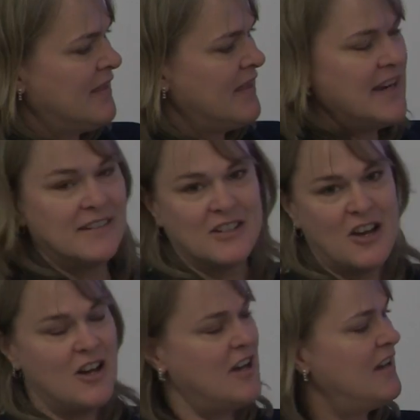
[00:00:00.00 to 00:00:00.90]
lights
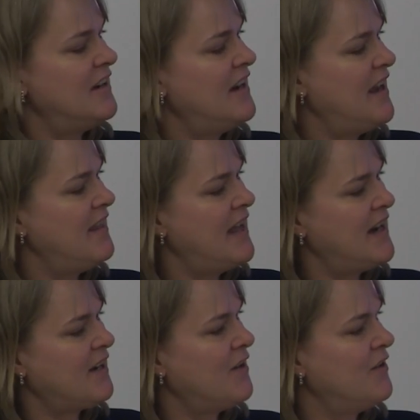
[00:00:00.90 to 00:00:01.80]
on, and
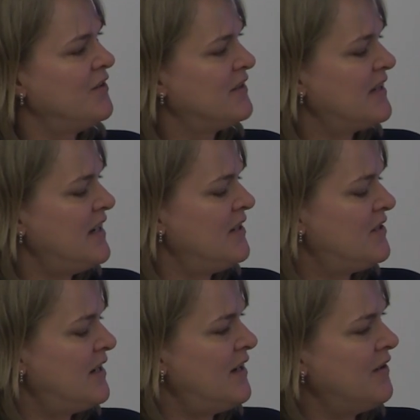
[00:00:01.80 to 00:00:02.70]
then it goes
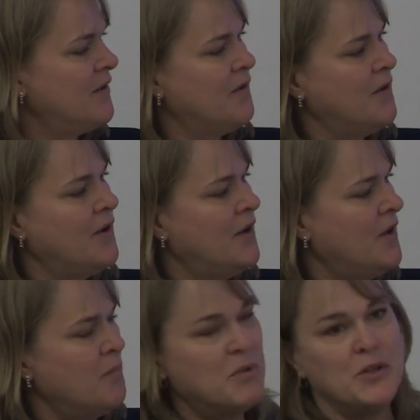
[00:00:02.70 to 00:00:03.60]
into
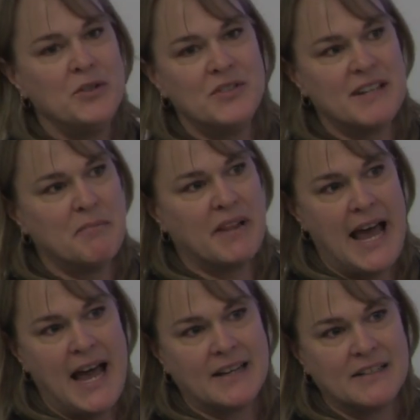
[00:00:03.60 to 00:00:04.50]
blues and
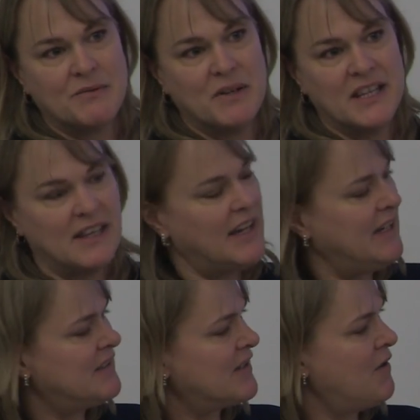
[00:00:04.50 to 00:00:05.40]
blacks when the
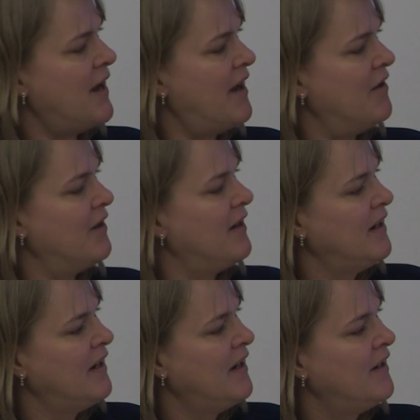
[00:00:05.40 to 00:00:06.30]
lights go out.
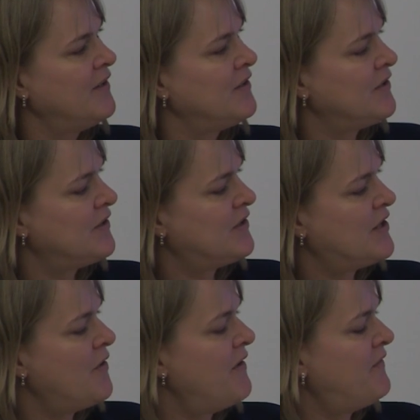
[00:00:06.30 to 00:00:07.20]

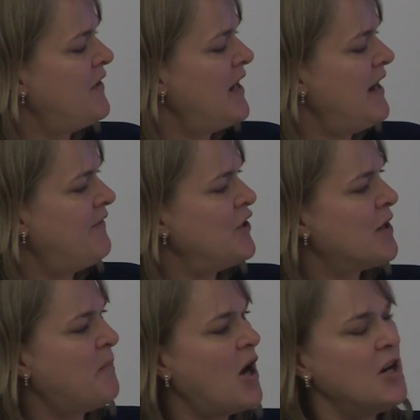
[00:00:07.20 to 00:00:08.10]
So if, if you
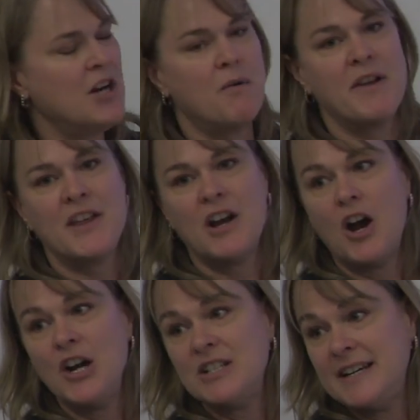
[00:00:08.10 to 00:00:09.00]
could partner with an
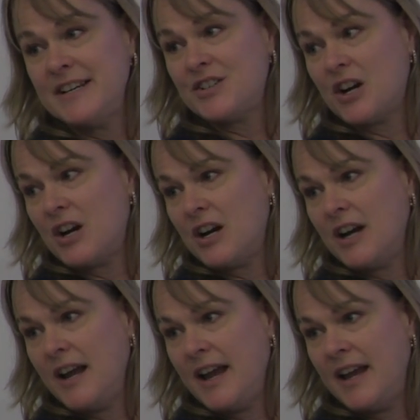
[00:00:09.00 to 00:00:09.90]
art
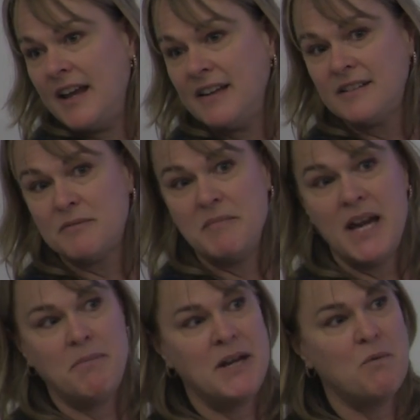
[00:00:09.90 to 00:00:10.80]
teacher and
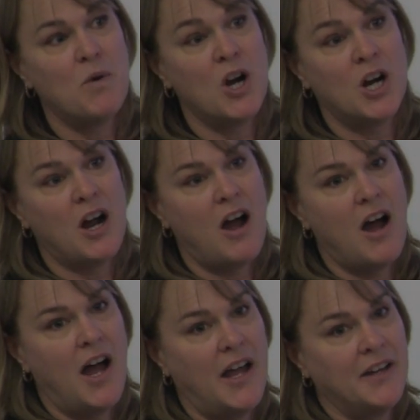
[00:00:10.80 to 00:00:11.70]
maybe work
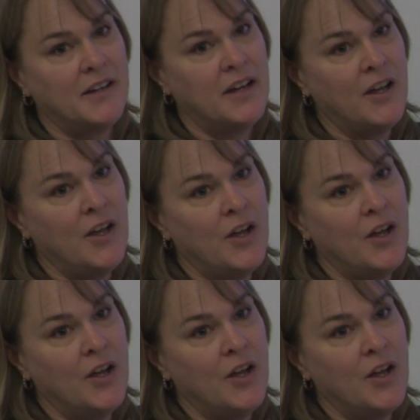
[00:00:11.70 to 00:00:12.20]
on